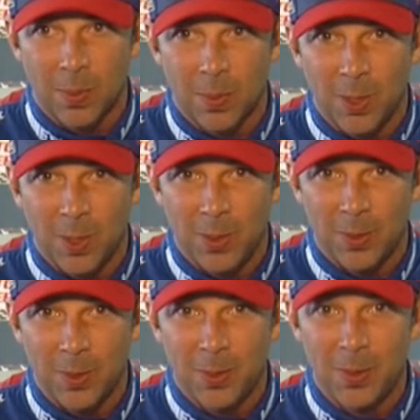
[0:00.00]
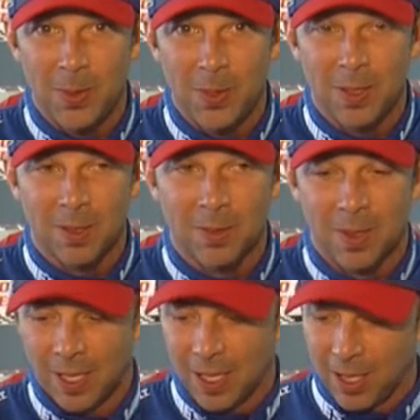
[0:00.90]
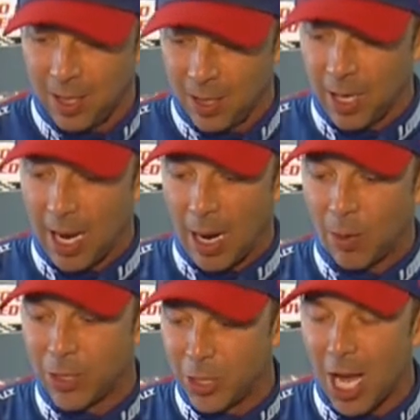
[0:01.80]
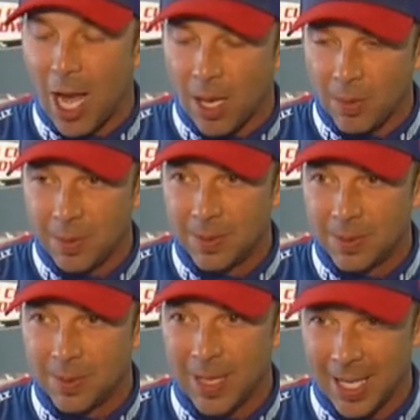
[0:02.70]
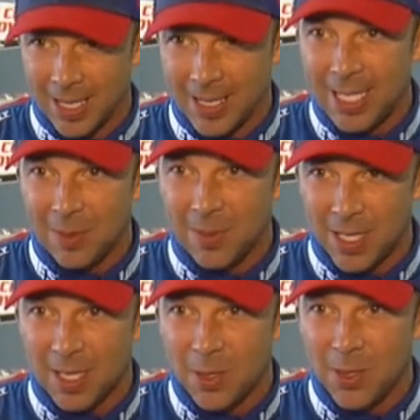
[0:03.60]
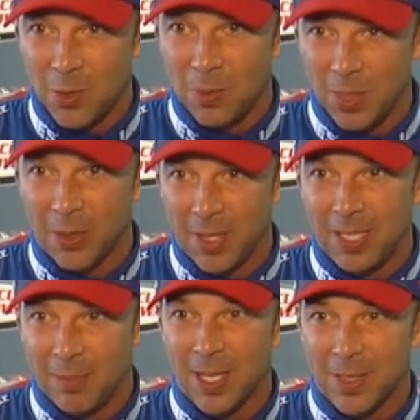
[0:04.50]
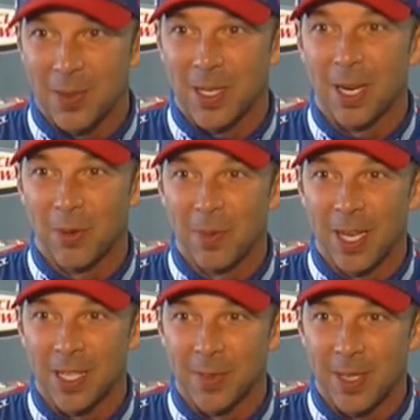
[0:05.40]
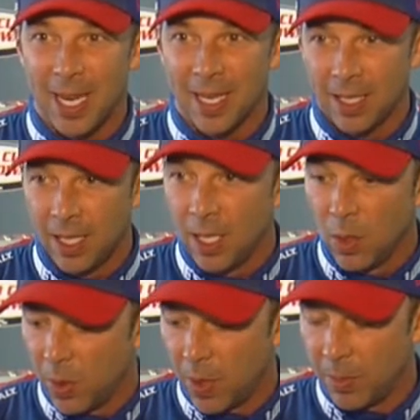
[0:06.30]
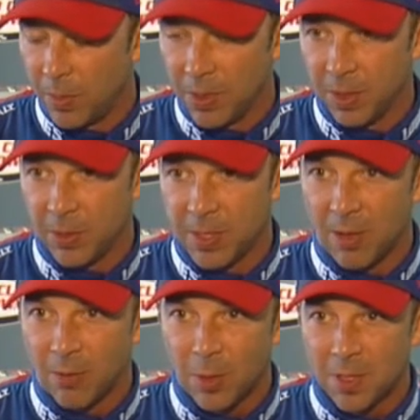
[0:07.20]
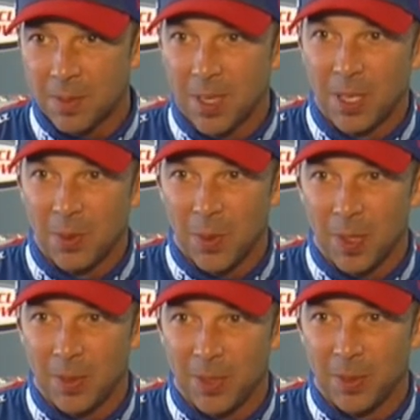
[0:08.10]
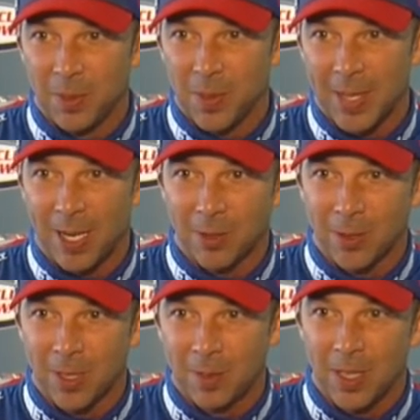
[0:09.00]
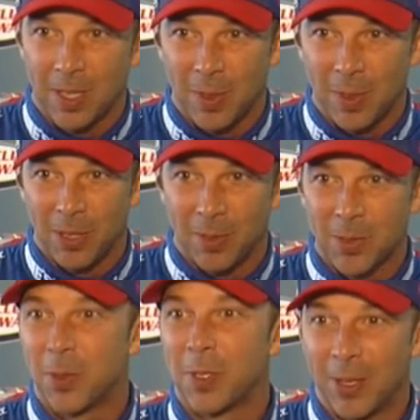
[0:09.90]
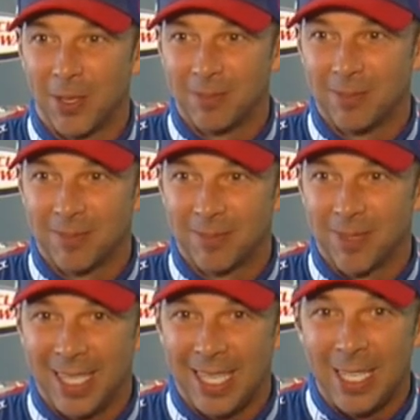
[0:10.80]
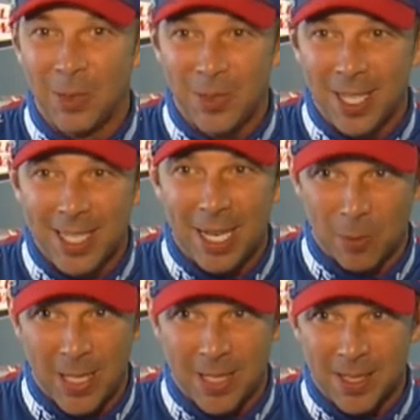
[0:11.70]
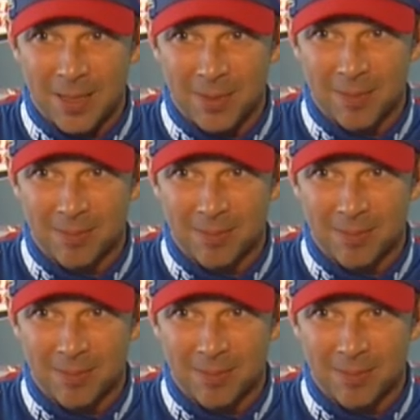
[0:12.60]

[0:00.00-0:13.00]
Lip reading: When you lose, or our job as teams is to build the best race car we possibly can. We want to build the most downforce. We want to build the most mechanical grip. And we want to build the most horsepower. He who does that wins.